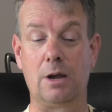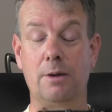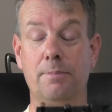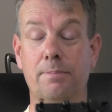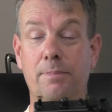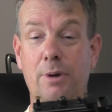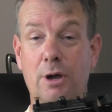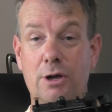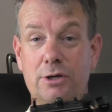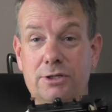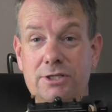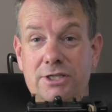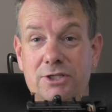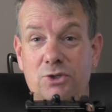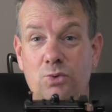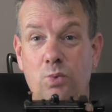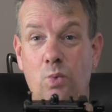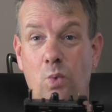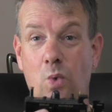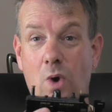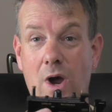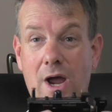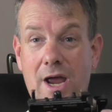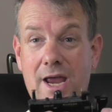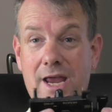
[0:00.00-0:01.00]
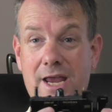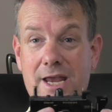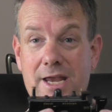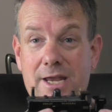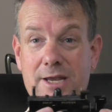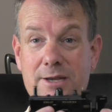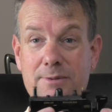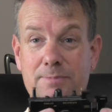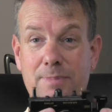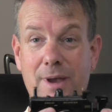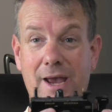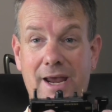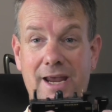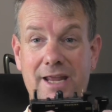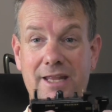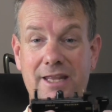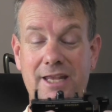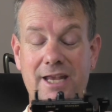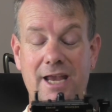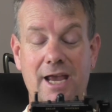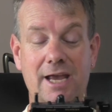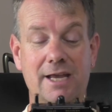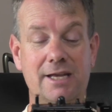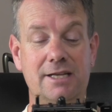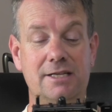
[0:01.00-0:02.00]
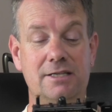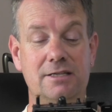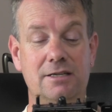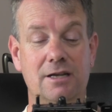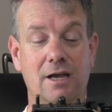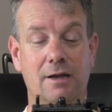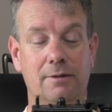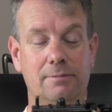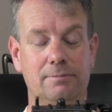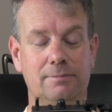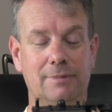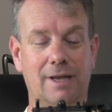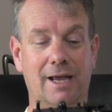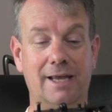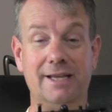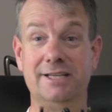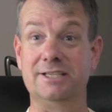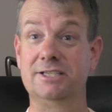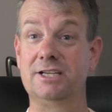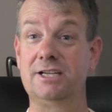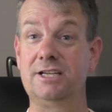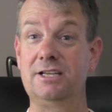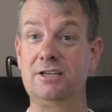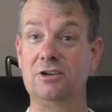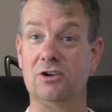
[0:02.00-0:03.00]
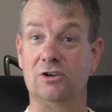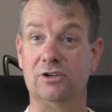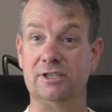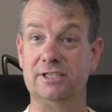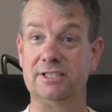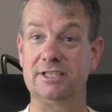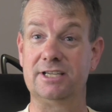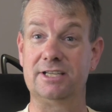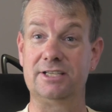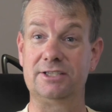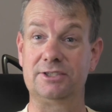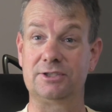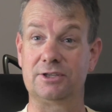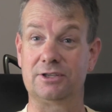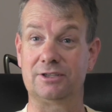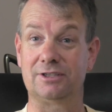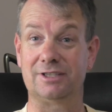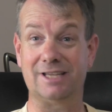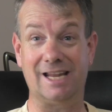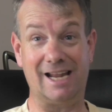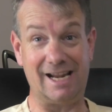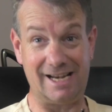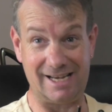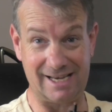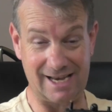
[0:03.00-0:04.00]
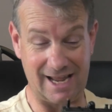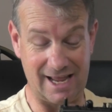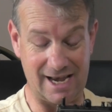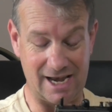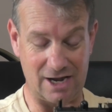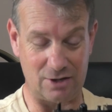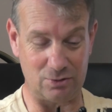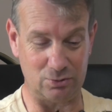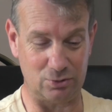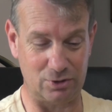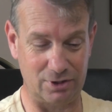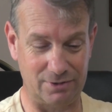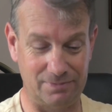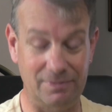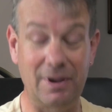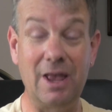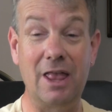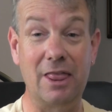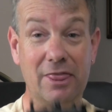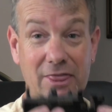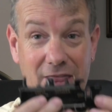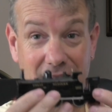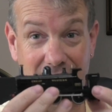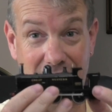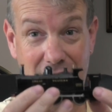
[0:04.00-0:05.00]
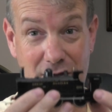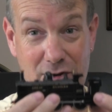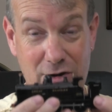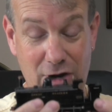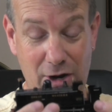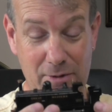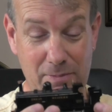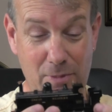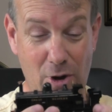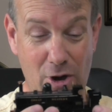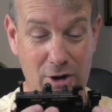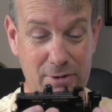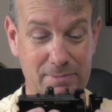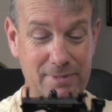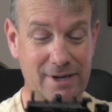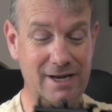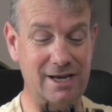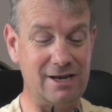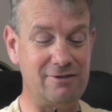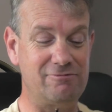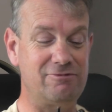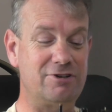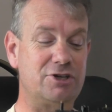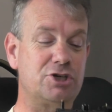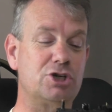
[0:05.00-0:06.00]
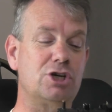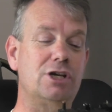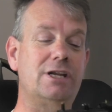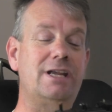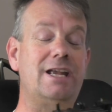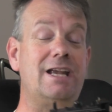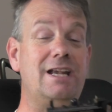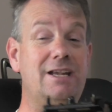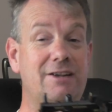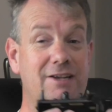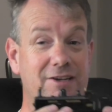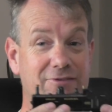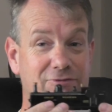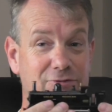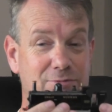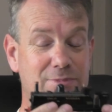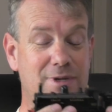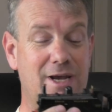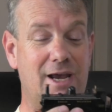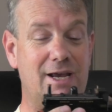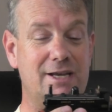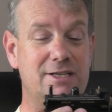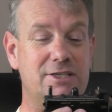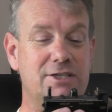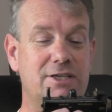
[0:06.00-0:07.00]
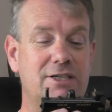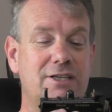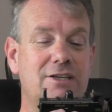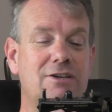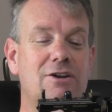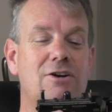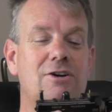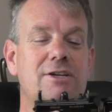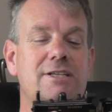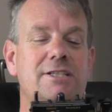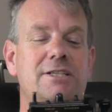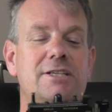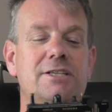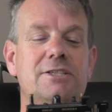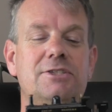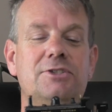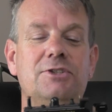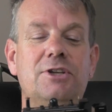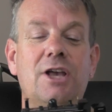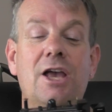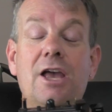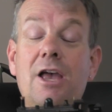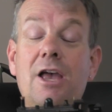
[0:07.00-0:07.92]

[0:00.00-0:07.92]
purchased way back in the 1890s. It ain't that old. The loco might have been originally from the 1890s,